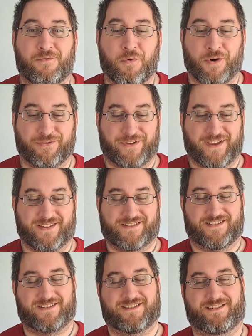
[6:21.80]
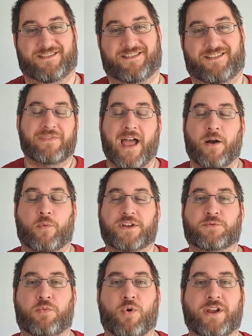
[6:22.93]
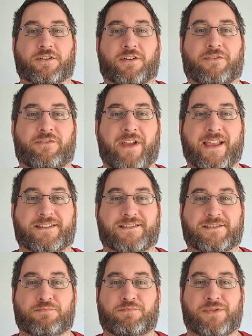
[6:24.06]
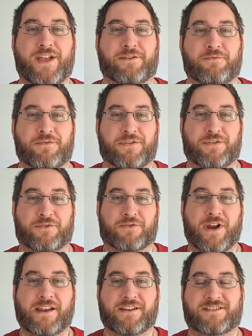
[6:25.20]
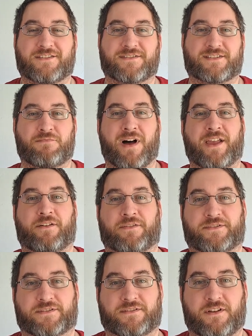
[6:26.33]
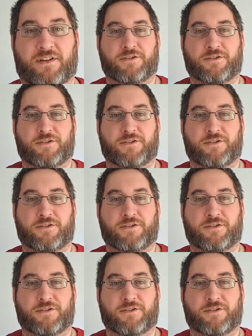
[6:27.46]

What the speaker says: Orpheus, at which point her face split with the greatest of smiles,